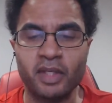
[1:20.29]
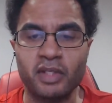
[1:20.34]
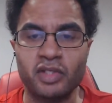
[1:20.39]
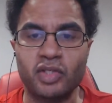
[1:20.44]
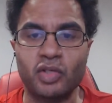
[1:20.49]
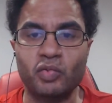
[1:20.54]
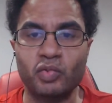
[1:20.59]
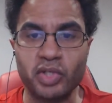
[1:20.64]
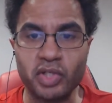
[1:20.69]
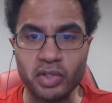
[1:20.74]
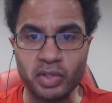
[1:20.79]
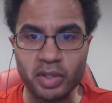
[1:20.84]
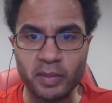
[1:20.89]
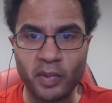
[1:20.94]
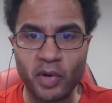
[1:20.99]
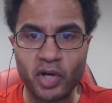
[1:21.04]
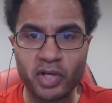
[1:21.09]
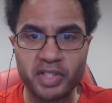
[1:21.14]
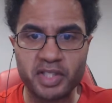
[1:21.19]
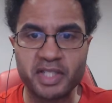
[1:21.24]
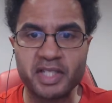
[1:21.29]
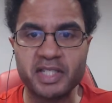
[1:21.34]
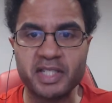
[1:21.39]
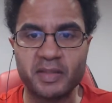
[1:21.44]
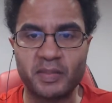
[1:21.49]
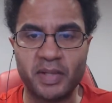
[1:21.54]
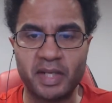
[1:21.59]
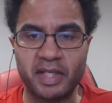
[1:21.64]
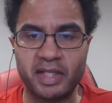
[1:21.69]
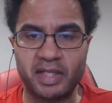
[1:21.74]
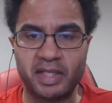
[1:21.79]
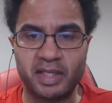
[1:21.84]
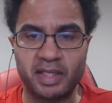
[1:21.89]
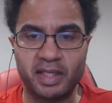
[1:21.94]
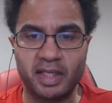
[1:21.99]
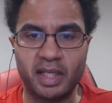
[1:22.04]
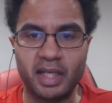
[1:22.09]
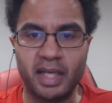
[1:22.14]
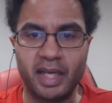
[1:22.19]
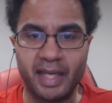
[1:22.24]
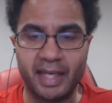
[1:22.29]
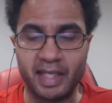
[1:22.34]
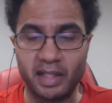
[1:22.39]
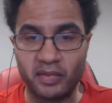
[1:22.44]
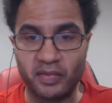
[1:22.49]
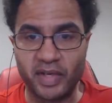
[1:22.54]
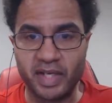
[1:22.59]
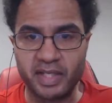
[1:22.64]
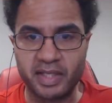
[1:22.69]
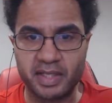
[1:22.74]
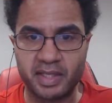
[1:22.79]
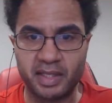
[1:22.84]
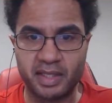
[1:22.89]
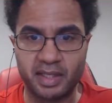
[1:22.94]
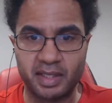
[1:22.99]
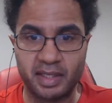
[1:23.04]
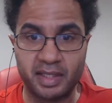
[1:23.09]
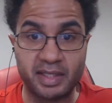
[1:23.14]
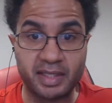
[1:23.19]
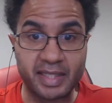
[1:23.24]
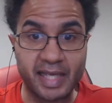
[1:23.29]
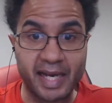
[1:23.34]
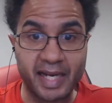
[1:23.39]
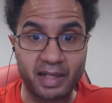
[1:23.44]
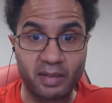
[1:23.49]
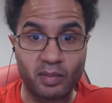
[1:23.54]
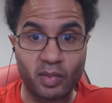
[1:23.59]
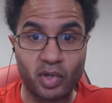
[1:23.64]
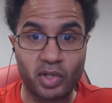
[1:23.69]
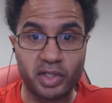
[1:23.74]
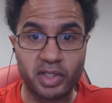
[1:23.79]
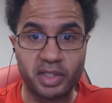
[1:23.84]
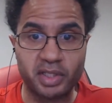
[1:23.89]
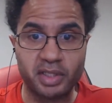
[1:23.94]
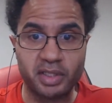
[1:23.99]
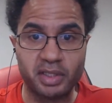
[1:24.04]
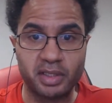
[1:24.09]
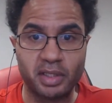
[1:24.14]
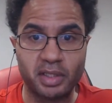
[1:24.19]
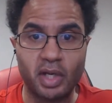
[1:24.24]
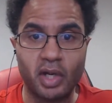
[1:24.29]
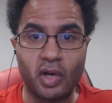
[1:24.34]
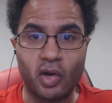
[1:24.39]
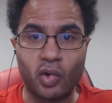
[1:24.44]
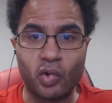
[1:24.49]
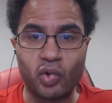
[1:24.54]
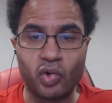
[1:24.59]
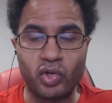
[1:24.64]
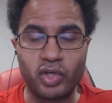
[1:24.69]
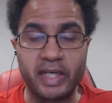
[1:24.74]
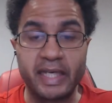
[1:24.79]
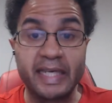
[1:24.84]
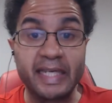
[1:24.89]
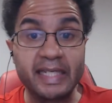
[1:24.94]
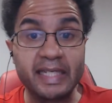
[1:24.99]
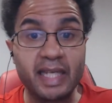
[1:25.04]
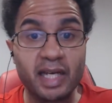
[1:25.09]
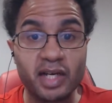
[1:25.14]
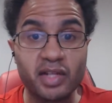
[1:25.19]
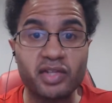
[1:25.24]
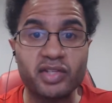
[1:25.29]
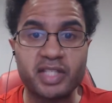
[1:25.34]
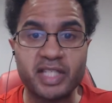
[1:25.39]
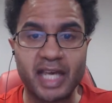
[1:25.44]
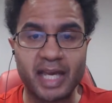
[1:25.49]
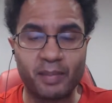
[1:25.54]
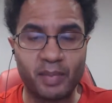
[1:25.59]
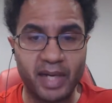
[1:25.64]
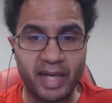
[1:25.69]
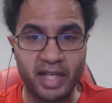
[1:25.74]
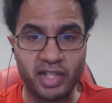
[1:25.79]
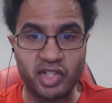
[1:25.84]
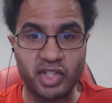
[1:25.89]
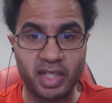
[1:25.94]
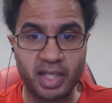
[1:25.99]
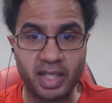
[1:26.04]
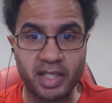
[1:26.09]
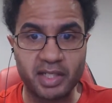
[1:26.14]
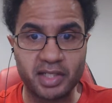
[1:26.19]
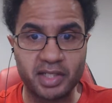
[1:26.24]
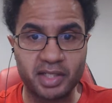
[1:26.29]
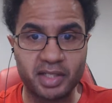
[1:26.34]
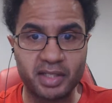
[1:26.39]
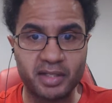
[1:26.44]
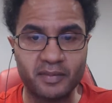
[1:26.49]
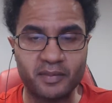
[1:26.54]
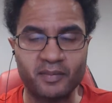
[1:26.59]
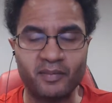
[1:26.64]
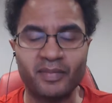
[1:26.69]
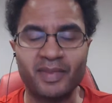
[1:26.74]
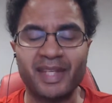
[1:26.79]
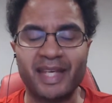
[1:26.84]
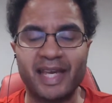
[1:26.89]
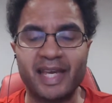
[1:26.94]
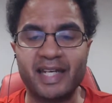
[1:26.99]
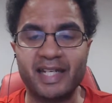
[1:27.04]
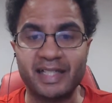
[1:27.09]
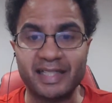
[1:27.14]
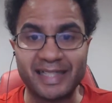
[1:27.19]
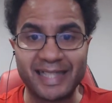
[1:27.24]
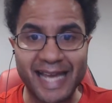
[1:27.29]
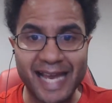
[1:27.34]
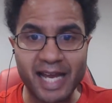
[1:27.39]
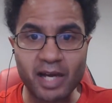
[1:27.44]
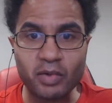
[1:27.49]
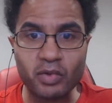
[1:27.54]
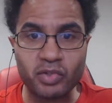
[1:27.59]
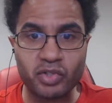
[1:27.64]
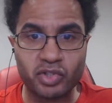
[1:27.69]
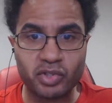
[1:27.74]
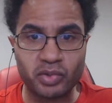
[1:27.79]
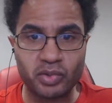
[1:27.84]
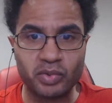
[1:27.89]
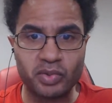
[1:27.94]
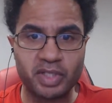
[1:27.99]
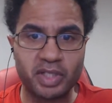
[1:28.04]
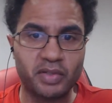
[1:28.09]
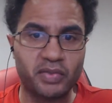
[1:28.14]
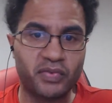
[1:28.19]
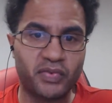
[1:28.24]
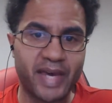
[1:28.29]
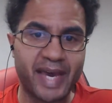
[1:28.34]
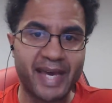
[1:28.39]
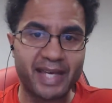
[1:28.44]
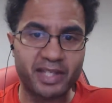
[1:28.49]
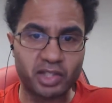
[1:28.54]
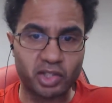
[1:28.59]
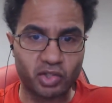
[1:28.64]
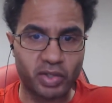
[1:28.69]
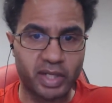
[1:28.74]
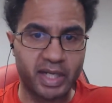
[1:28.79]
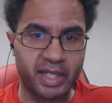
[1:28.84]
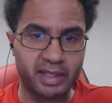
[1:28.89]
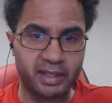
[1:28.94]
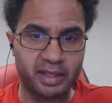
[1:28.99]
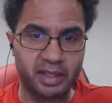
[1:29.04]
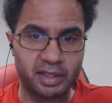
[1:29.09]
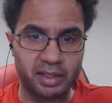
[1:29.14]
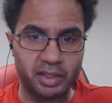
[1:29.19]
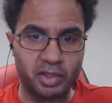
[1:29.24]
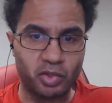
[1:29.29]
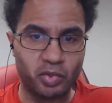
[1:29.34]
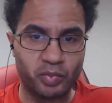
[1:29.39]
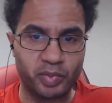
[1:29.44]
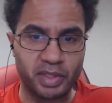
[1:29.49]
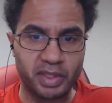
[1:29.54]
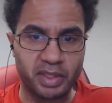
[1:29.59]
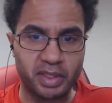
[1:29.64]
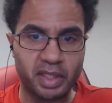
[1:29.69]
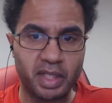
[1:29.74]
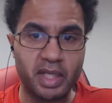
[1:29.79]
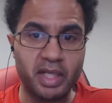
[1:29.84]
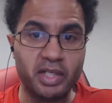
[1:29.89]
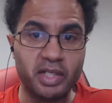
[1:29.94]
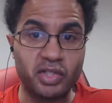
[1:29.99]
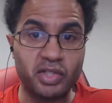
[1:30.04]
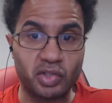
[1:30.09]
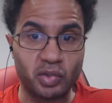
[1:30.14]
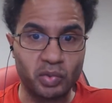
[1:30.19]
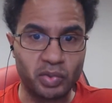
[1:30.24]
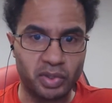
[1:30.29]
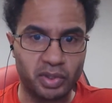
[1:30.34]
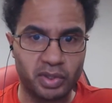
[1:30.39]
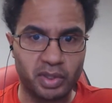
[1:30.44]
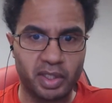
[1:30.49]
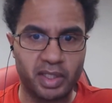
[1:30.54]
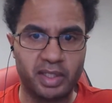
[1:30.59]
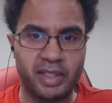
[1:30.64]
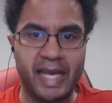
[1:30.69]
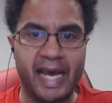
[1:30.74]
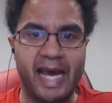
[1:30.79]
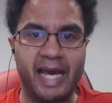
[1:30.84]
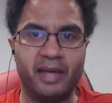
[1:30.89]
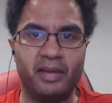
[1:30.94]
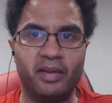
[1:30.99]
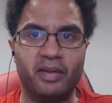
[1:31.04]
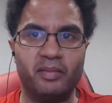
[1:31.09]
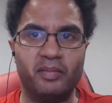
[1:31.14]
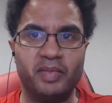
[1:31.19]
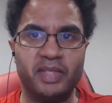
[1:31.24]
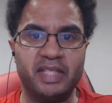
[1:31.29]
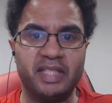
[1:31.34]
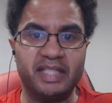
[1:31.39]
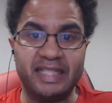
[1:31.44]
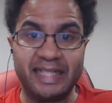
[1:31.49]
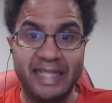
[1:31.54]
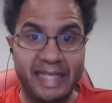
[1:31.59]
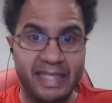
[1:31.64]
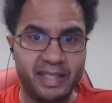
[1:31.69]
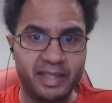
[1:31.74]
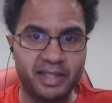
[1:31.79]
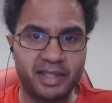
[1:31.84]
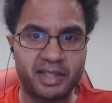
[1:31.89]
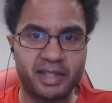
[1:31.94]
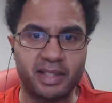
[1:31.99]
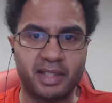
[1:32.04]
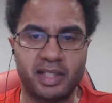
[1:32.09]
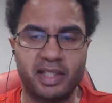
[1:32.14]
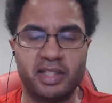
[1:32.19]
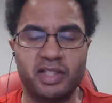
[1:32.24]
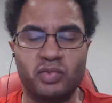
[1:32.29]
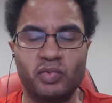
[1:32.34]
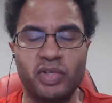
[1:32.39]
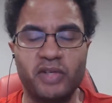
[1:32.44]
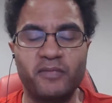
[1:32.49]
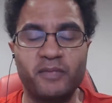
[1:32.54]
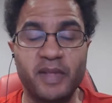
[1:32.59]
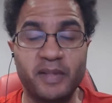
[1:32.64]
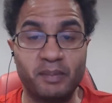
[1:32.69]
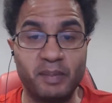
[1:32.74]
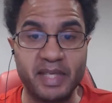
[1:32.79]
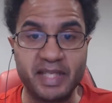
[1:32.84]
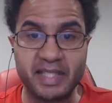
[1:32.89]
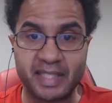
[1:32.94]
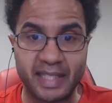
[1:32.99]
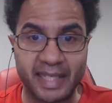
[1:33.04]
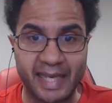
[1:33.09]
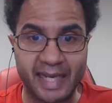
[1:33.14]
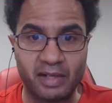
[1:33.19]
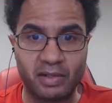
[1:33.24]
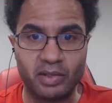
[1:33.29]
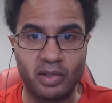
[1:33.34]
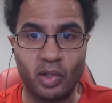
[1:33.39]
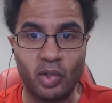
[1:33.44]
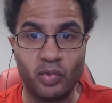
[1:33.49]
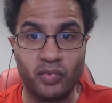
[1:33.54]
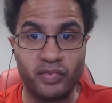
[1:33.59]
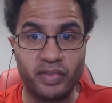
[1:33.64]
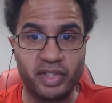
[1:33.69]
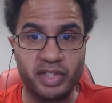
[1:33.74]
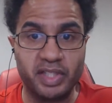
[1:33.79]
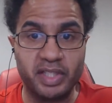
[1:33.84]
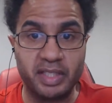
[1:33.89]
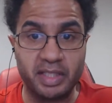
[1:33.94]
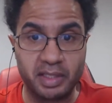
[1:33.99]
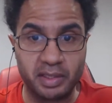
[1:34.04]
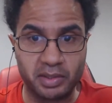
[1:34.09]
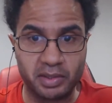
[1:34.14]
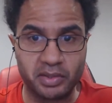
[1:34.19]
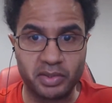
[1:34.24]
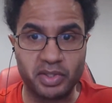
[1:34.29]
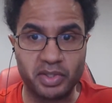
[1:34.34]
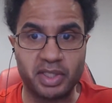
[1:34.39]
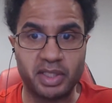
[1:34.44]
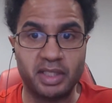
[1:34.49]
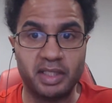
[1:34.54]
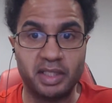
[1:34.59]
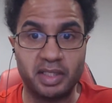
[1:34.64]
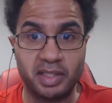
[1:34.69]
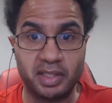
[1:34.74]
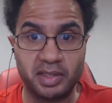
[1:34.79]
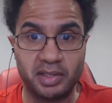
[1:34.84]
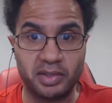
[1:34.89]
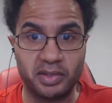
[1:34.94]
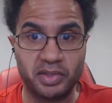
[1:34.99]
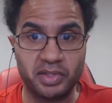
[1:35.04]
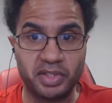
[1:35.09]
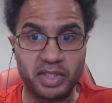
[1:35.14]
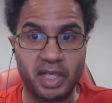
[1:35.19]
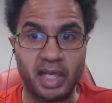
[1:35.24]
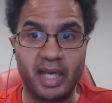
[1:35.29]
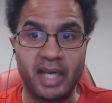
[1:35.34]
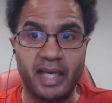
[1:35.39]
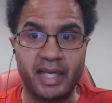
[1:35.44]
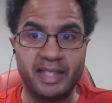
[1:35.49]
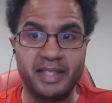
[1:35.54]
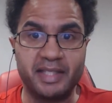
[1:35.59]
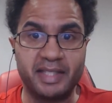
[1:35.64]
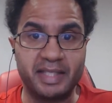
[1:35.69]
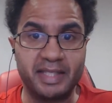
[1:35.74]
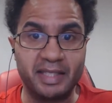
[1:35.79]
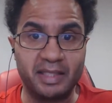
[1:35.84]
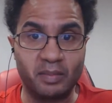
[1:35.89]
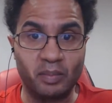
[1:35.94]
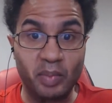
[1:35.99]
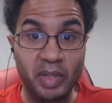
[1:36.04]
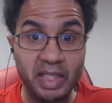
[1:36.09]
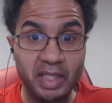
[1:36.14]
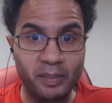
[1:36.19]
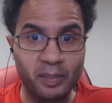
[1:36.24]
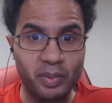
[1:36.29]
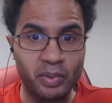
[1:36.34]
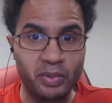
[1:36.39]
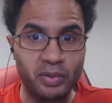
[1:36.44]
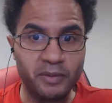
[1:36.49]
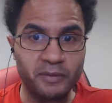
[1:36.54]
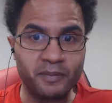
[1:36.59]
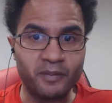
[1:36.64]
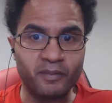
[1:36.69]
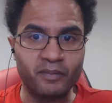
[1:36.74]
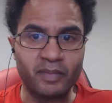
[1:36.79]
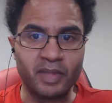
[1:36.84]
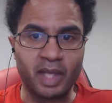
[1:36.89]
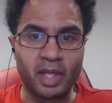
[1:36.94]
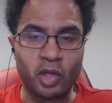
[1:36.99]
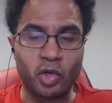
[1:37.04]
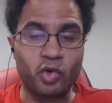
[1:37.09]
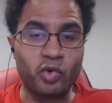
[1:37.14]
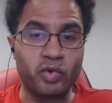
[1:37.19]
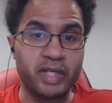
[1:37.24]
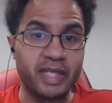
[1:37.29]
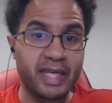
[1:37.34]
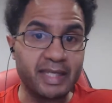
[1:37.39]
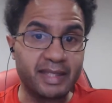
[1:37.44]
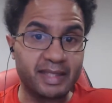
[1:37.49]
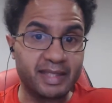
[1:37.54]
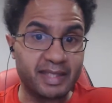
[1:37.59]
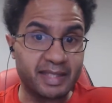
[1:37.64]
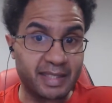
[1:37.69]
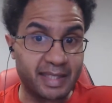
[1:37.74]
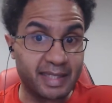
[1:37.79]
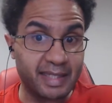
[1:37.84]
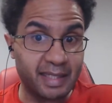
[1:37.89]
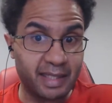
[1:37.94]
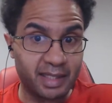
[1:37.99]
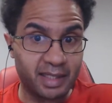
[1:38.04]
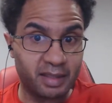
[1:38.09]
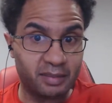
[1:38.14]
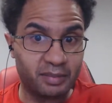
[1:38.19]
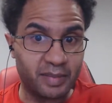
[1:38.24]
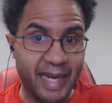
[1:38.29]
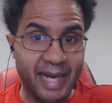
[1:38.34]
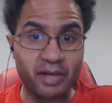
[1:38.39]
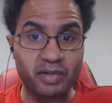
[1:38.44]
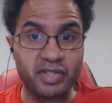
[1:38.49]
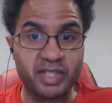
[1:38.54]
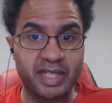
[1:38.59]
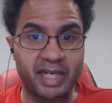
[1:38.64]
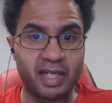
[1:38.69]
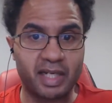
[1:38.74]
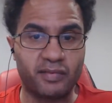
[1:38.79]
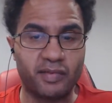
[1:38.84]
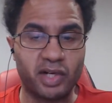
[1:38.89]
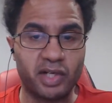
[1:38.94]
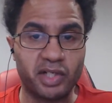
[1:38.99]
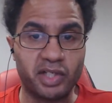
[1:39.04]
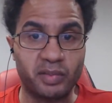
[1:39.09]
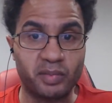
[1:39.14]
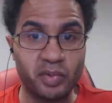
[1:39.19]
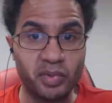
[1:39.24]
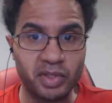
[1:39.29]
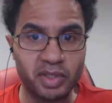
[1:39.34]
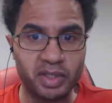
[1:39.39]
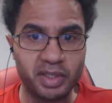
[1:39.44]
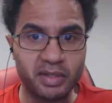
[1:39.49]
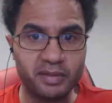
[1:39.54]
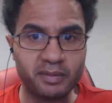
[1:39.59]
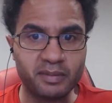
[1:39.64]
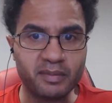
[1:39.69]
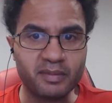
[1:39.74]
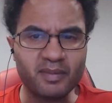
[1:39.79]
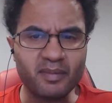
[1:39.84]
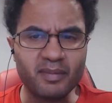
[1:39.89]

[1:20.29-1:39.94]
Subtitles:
So when you are participating and investing in a stock market or any other type of education, it allows you to fast track a little bit sooner and not be late, because we've been missing out over years and years and seeing people create this income outside of our community.